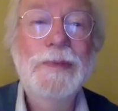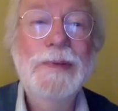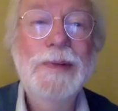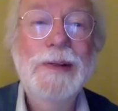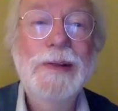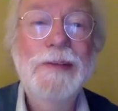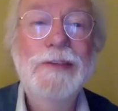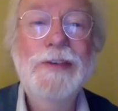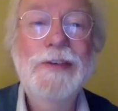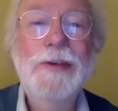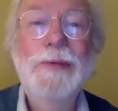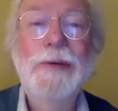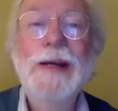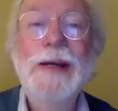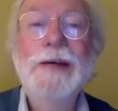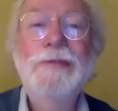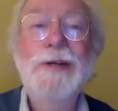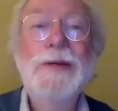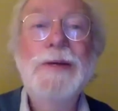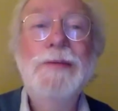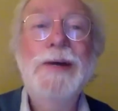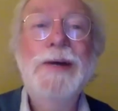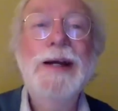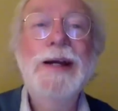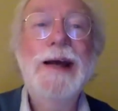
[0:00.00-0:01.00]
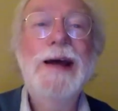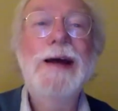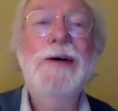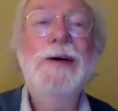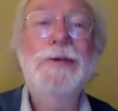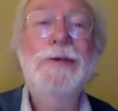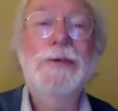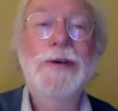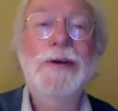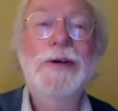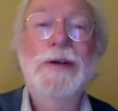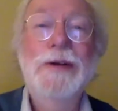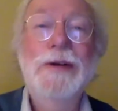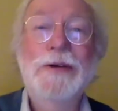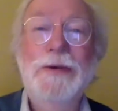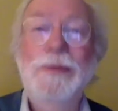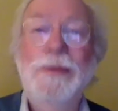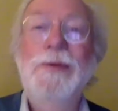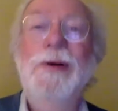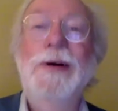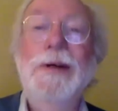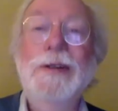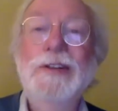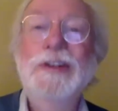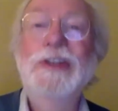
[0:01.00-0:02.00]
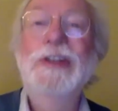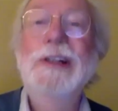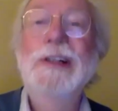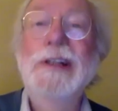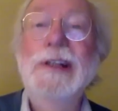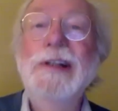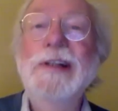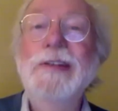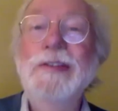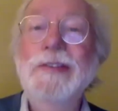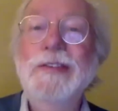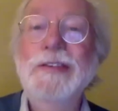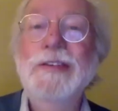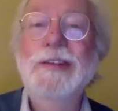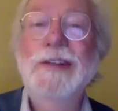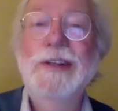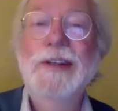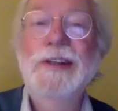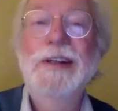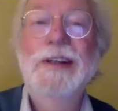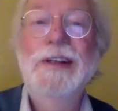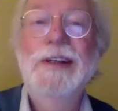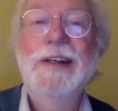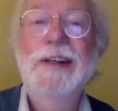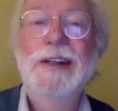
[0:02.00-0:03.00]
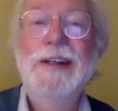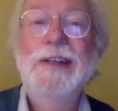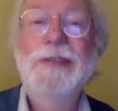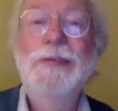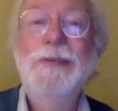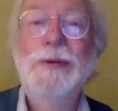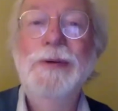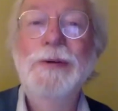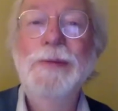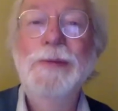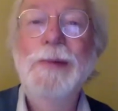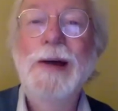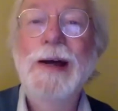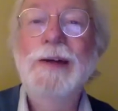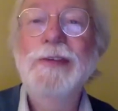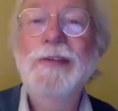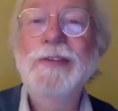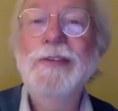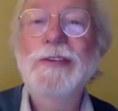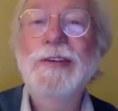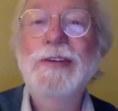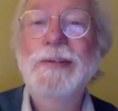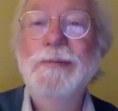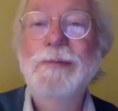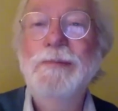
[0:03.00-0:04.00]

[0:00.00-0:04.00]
And so whenever he went out qua journalist, he wore a mask.